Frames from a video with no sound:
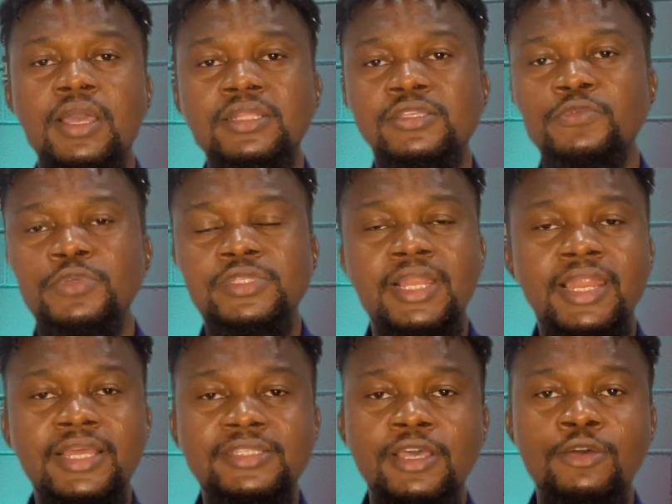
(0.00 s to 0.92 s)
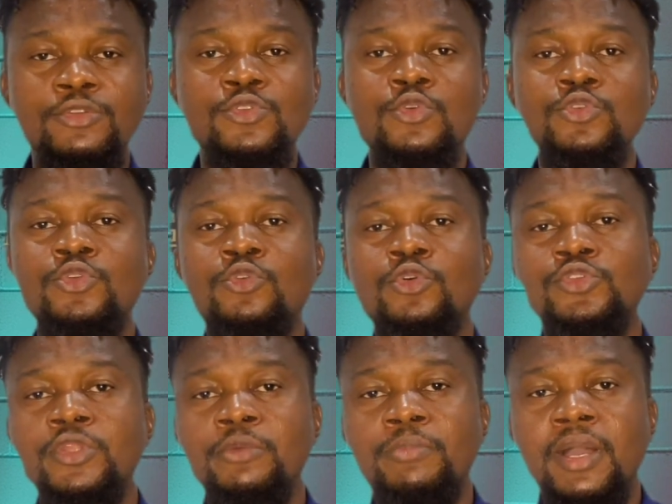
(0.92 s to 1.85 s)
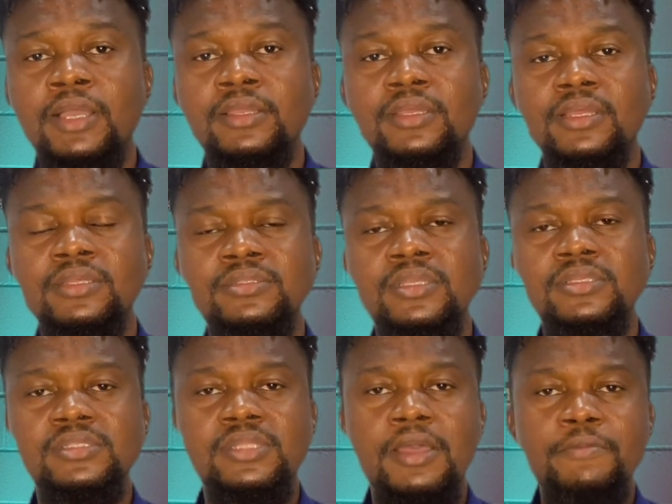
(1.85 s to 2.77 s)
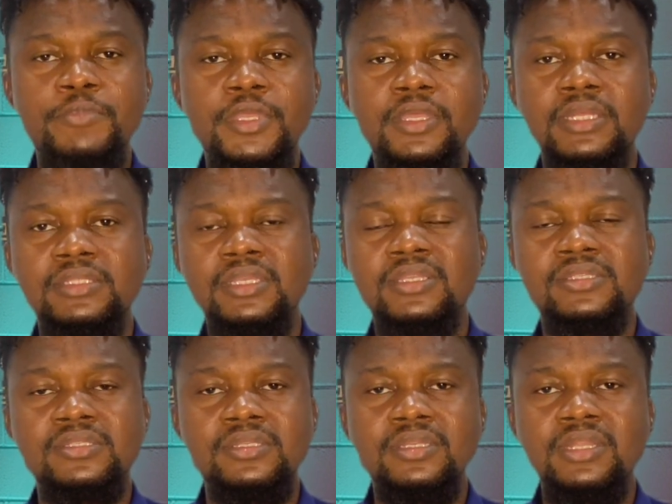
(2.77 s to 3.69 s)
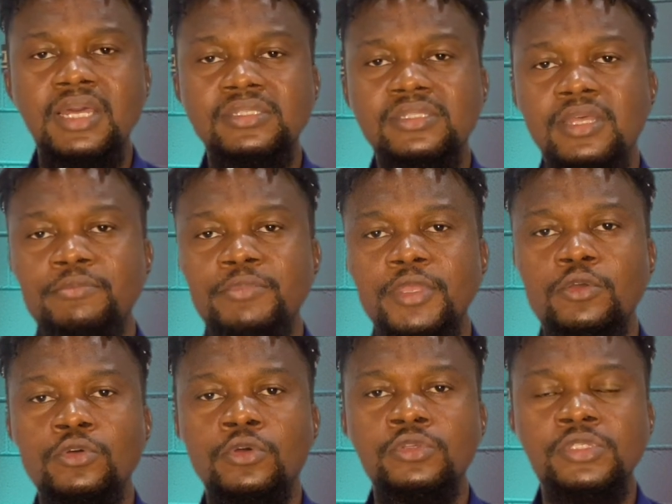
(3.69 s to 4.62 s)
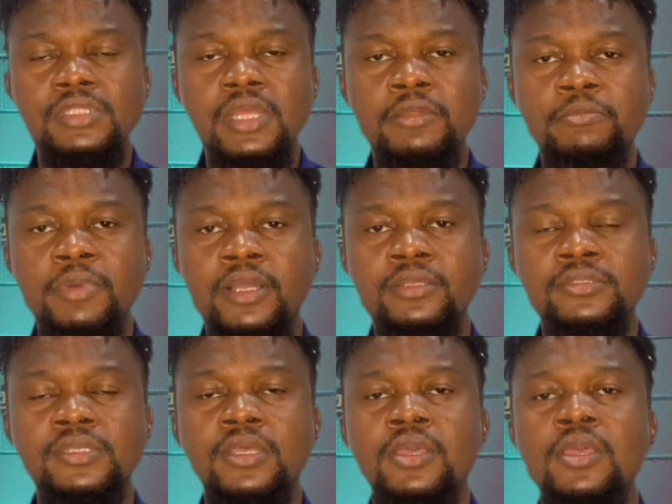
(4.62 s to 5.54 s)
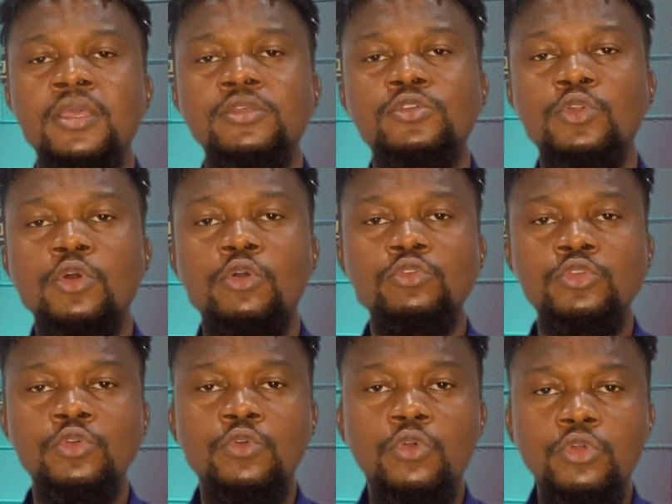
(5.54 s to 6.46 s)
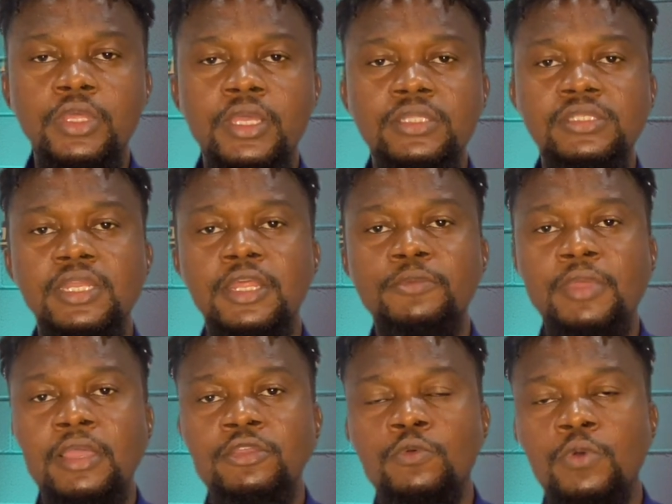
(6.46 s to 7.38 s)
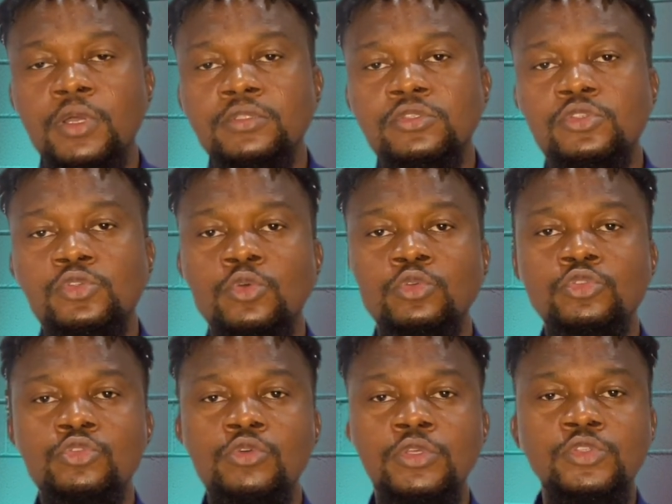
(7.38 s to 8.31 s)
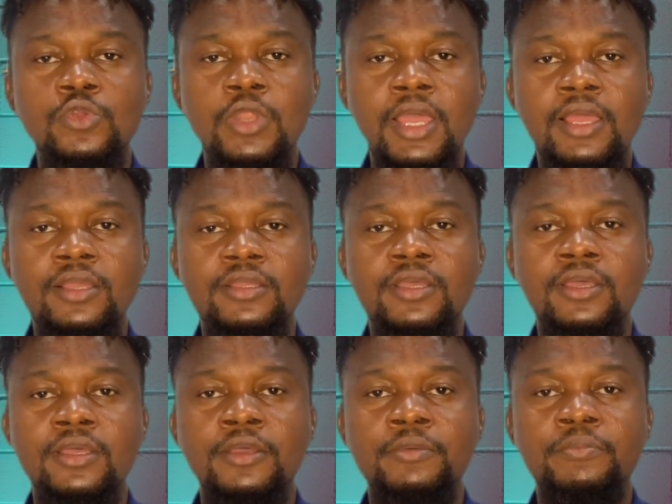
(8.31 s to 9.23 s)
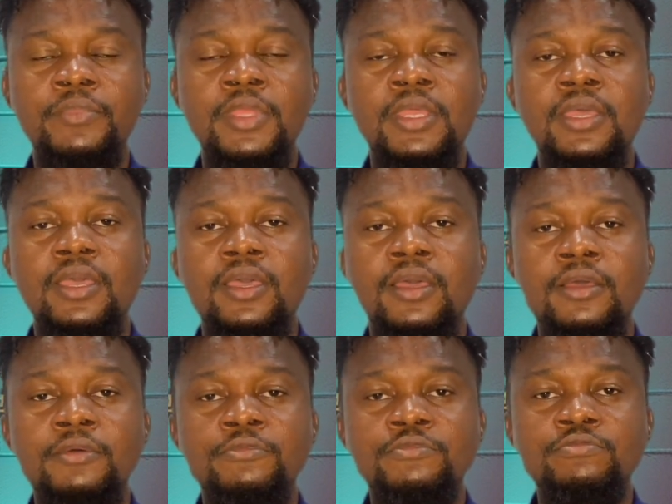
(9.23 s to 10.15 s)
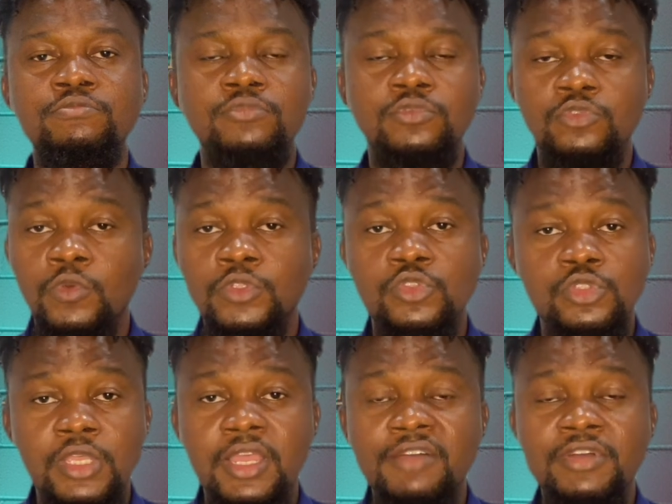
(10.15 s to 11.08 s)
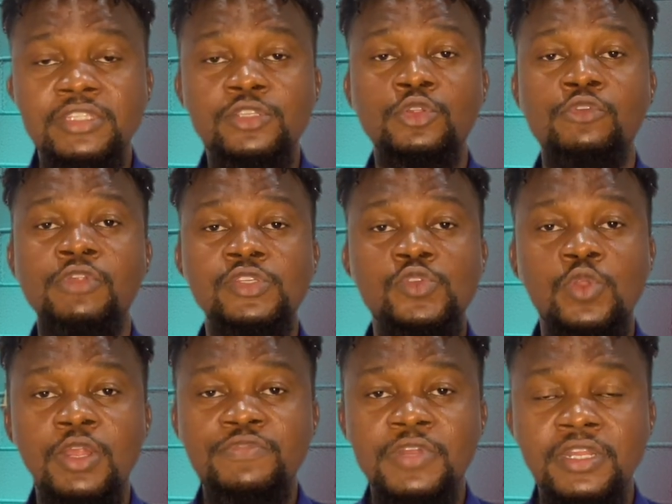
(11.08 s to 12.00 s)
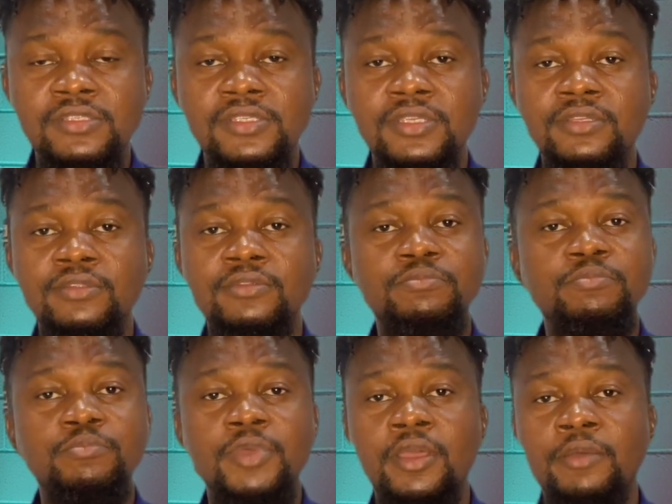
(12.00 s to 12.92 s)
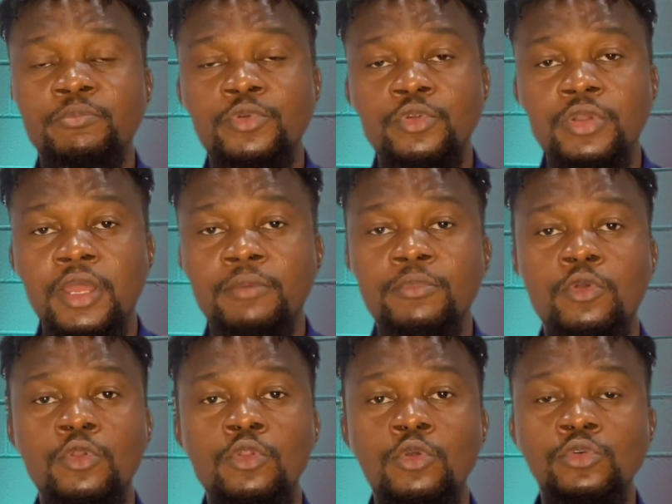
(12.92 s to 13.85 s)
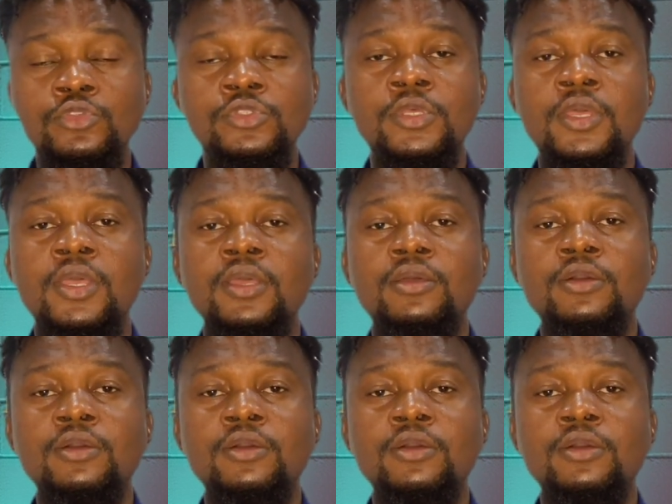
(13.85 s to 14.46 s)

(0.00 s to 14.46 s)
I think with a letter. So you go to the bank. Is it Stanbic? I think it's either Stanbic or Sterling Banks. So you go there, tell them that you want to do a solar, you want to take advantage of the solar financing program or loans.